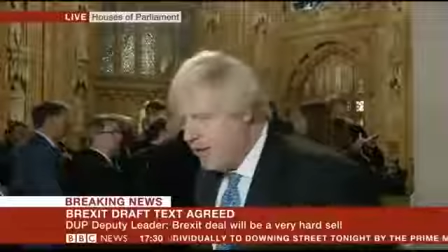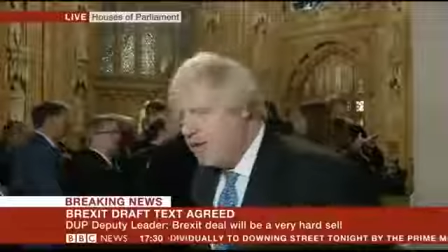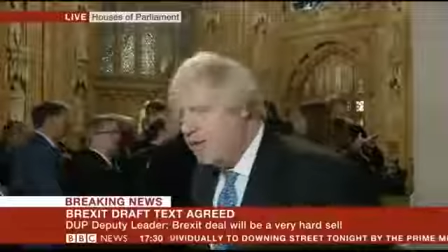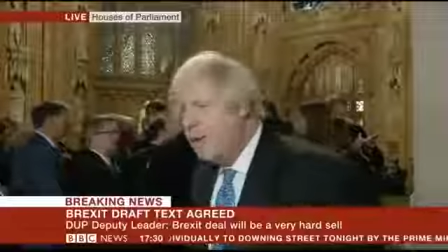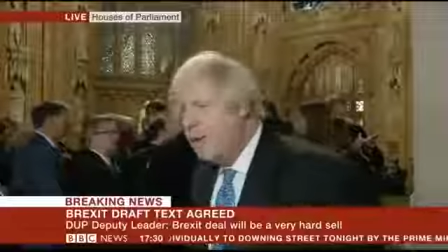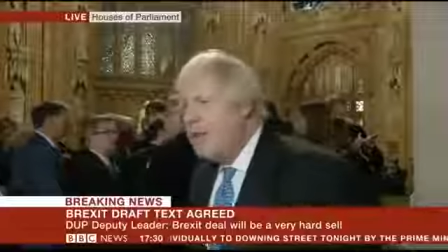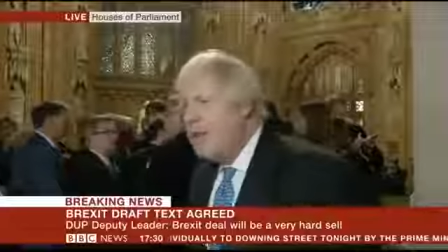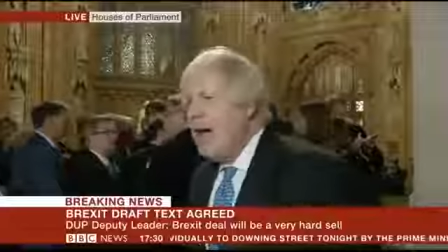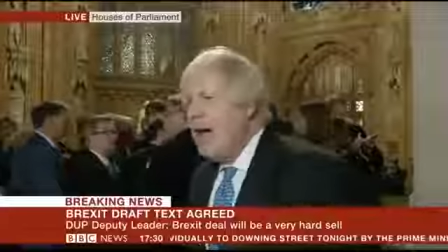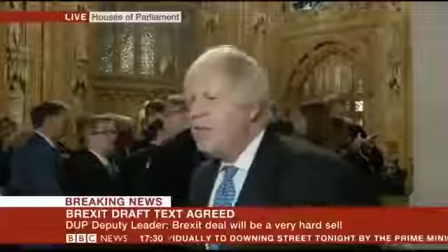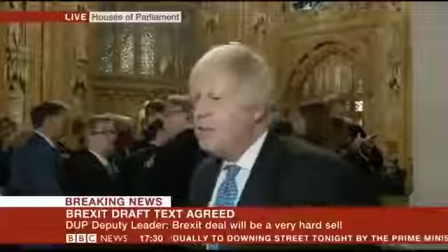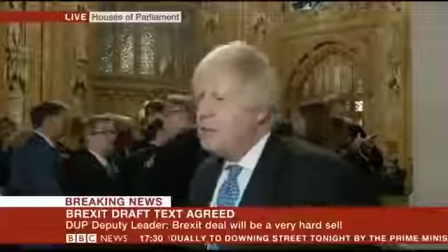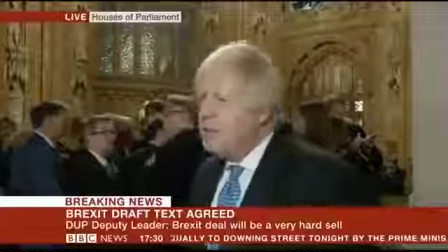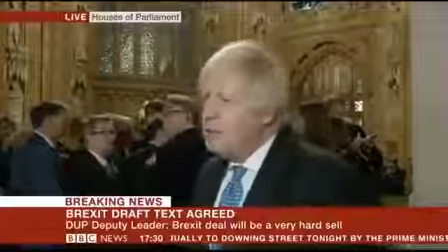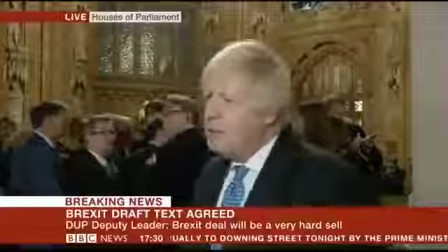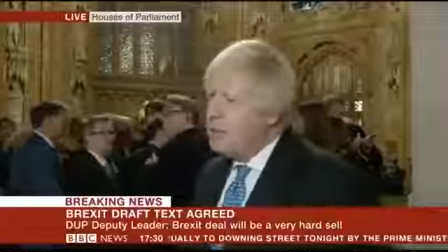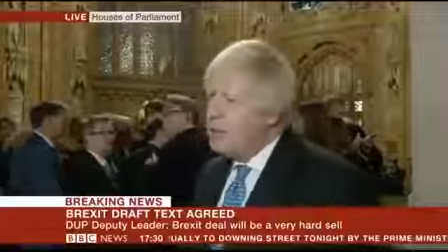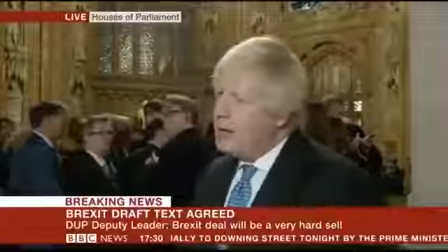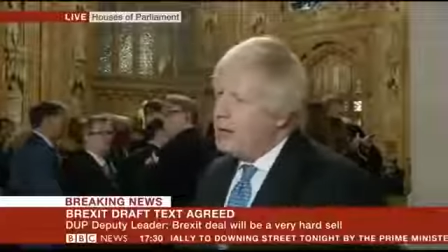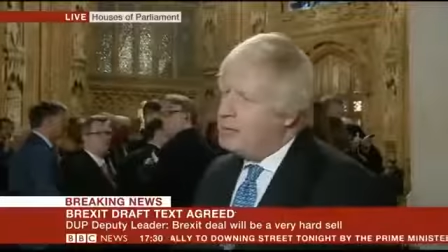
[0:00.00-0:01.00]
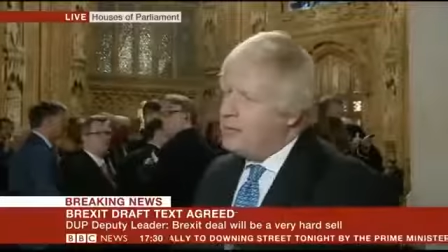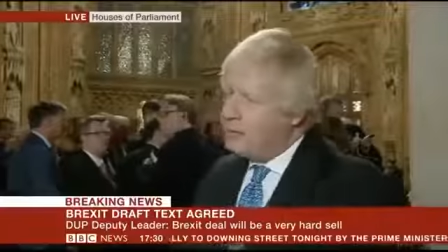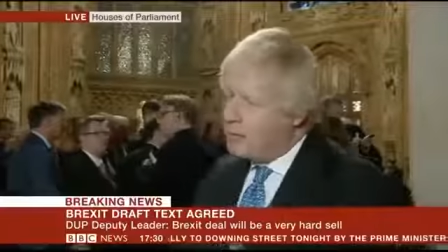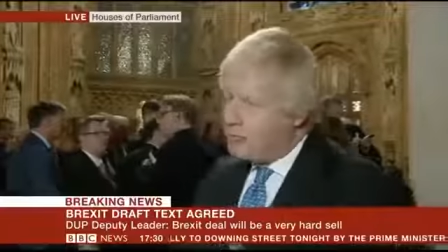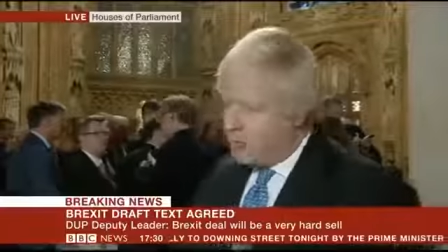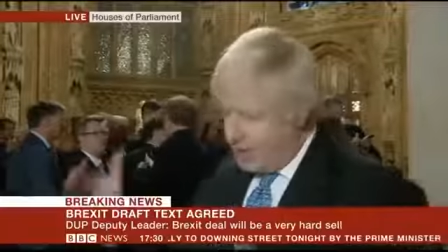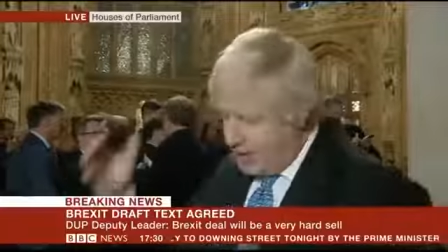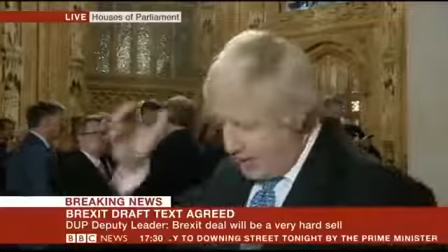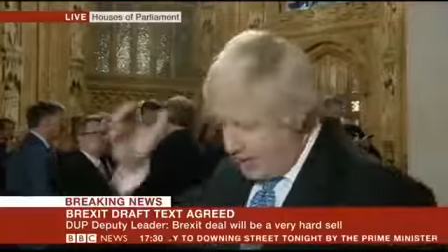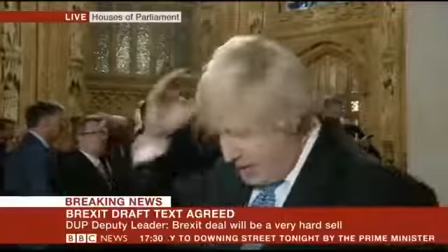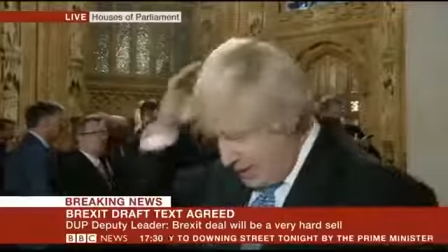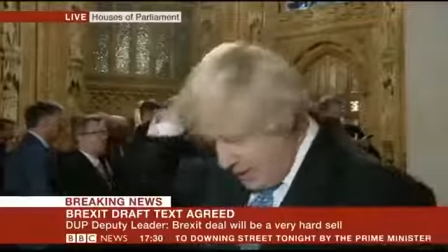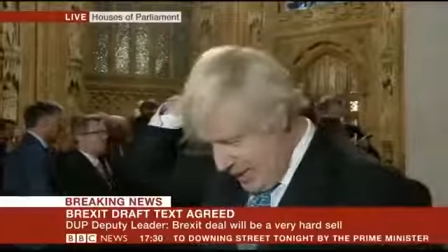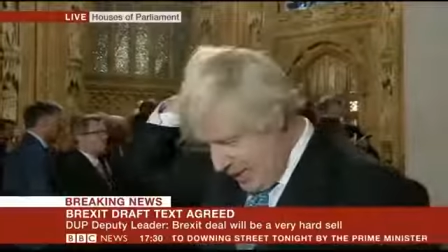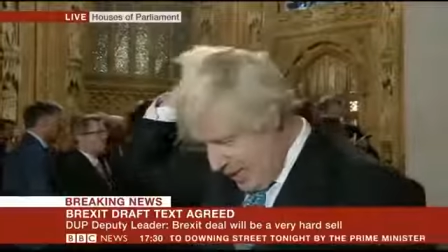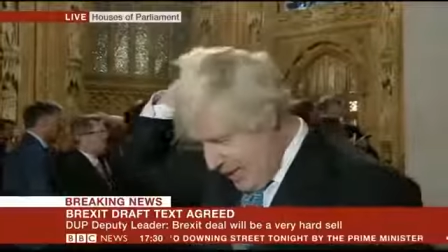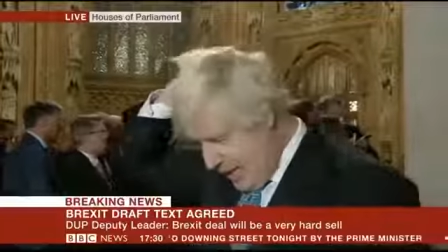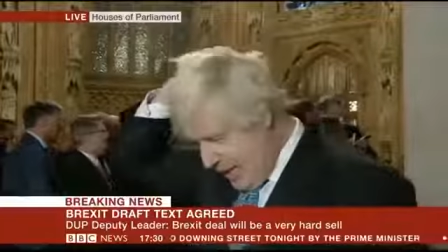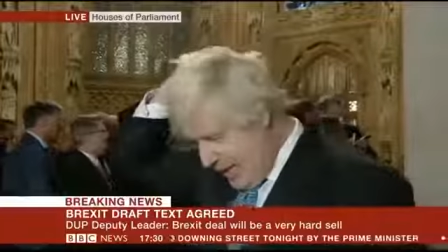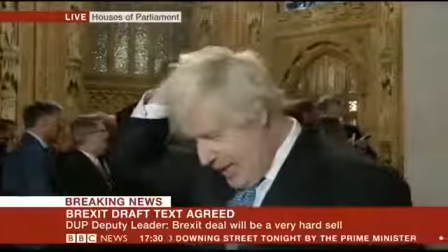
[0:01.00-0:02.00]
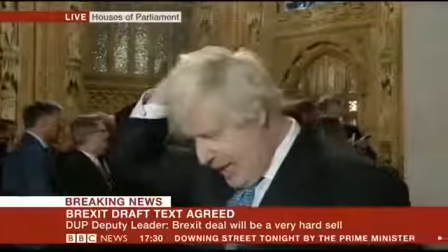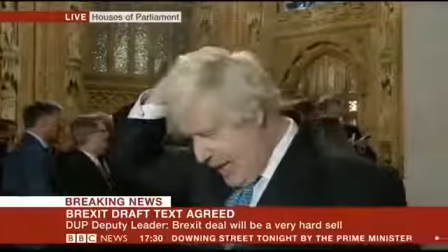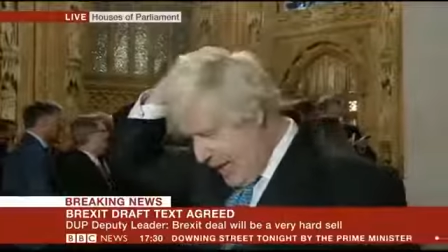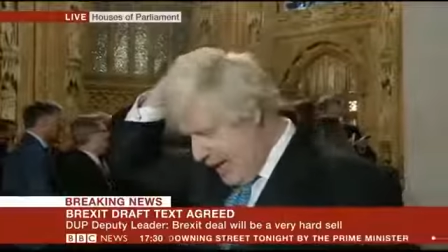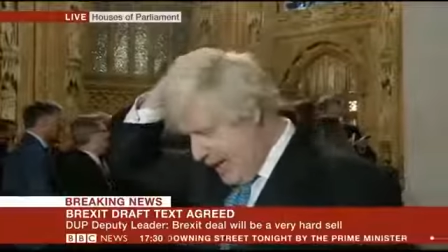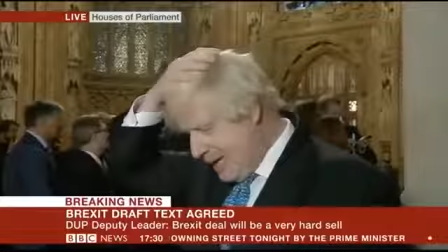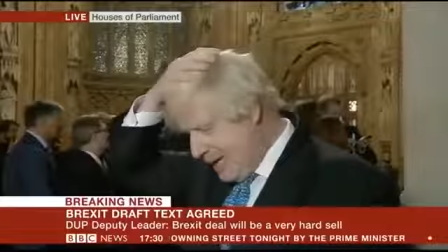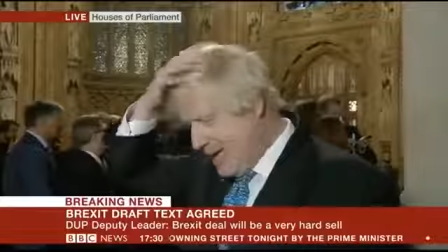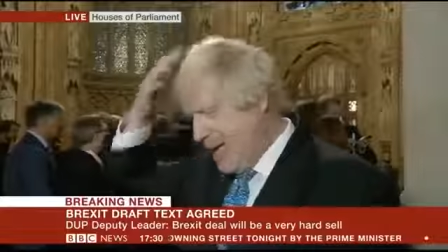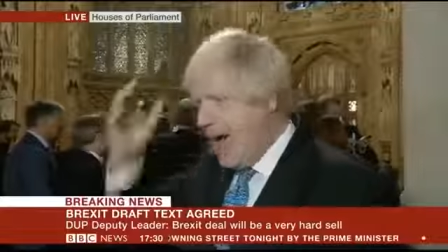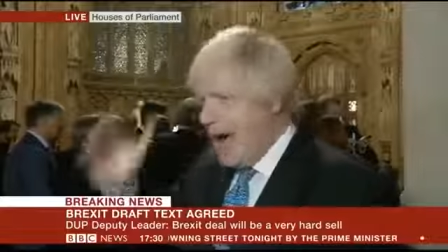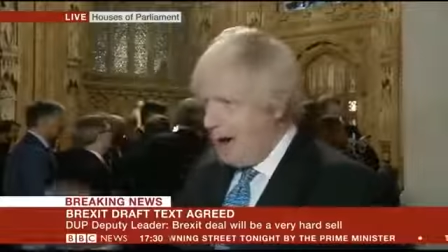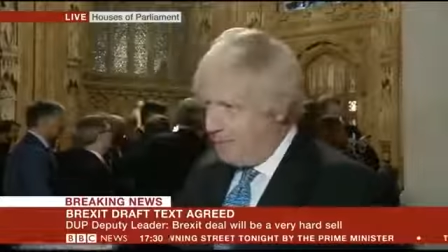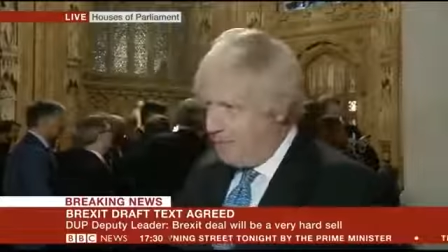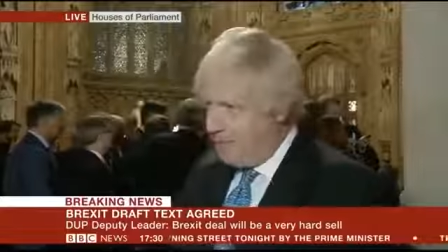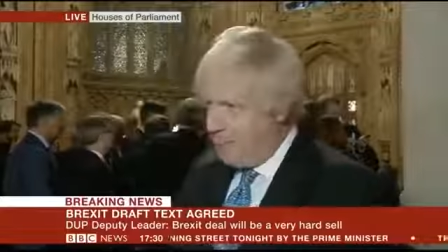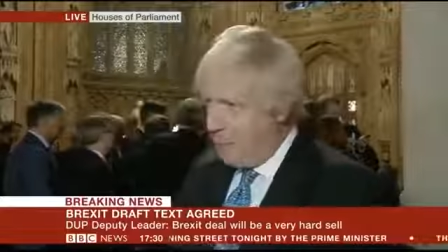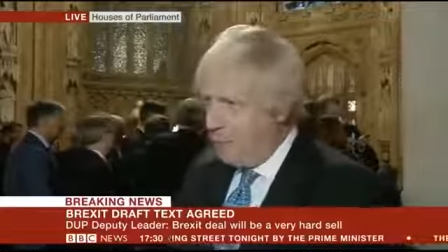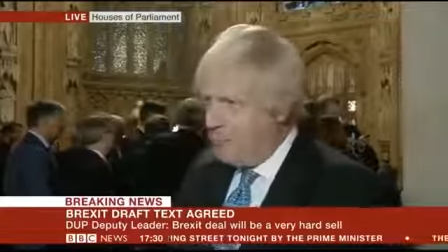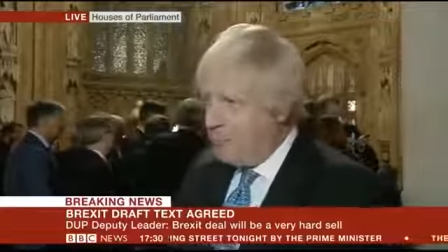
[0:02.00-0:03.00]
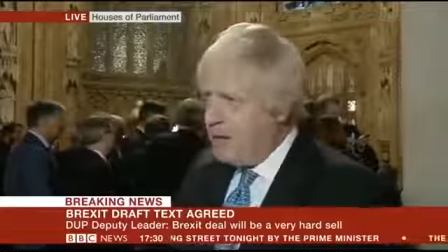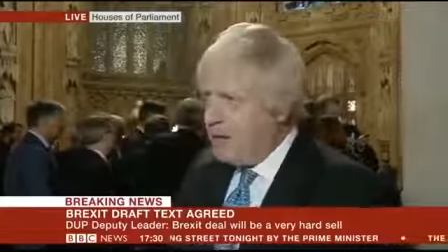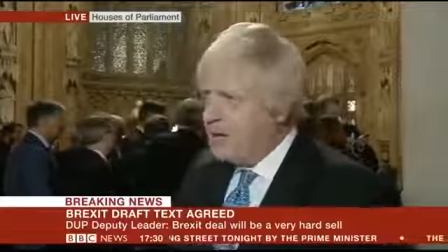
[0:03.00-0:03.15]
And so we have to be pretty careful.